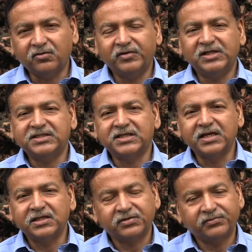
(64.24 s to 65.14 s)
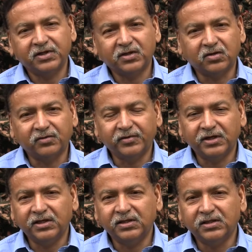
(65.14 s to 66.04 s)
or very scientific or
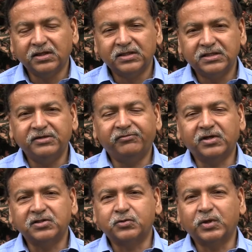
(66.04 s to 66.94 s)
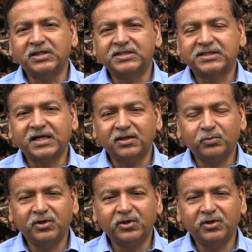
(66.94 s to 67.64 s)
very difficult to understand.